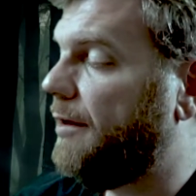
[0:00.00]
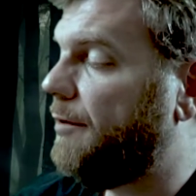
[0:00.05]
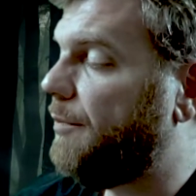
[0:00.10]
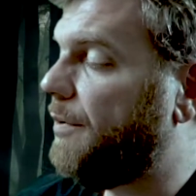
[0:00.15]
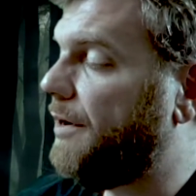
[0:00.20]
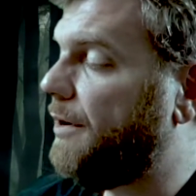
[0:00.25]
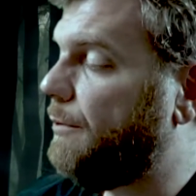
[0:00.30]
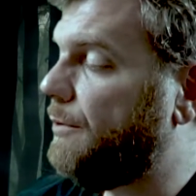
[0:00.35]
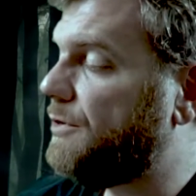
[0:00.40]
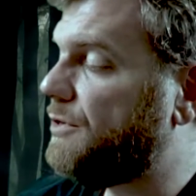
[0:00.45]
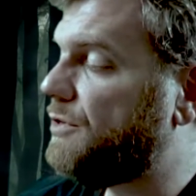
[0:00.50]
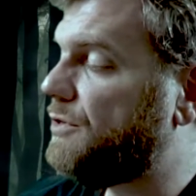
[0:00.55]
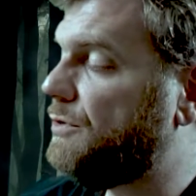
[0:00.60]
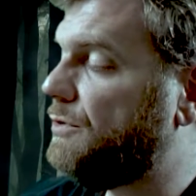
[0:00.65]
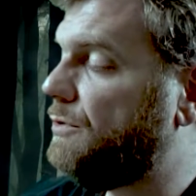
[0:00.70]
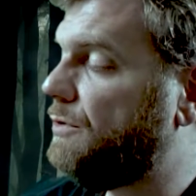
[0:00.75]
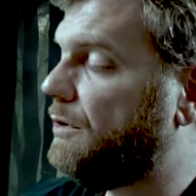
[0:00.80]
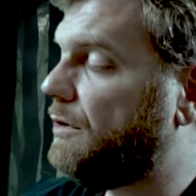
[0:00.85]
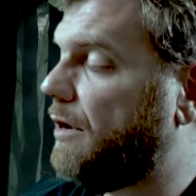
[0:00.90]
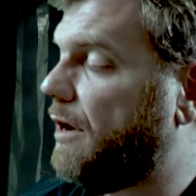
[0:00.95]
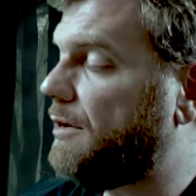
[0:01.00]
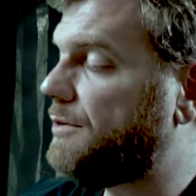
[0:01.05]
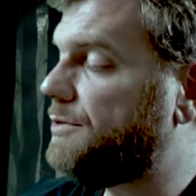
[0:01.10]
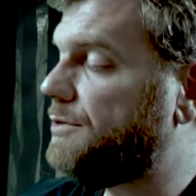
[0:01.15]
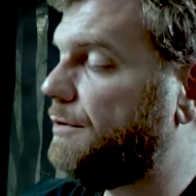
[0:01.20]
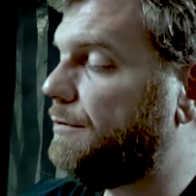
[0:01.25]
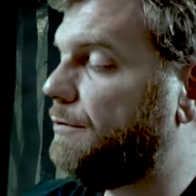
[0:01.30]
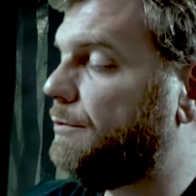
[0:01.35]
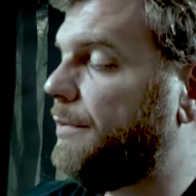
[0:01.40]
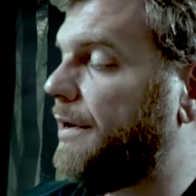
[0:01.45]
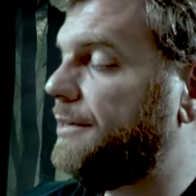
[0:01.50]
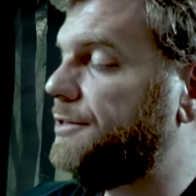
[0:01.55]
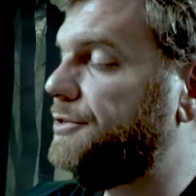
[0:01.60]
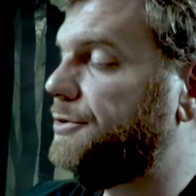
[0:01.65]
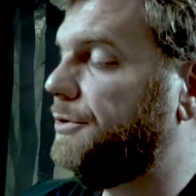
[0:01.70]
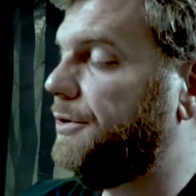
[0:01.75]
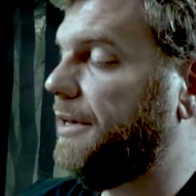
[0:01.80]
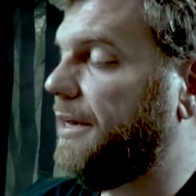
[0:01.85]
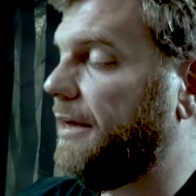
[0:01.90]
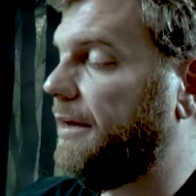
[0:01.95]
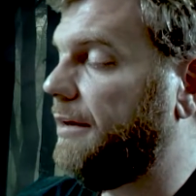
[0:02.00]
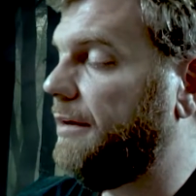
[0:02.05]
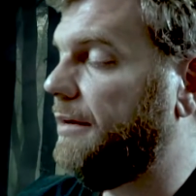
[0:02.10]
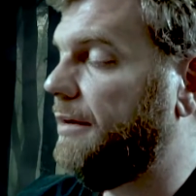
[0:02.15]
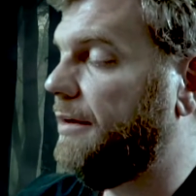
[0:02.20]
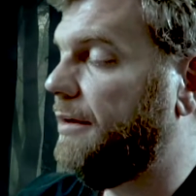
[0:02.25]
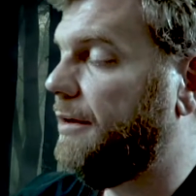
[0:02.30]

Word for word: But it was soon glossed over by Julia,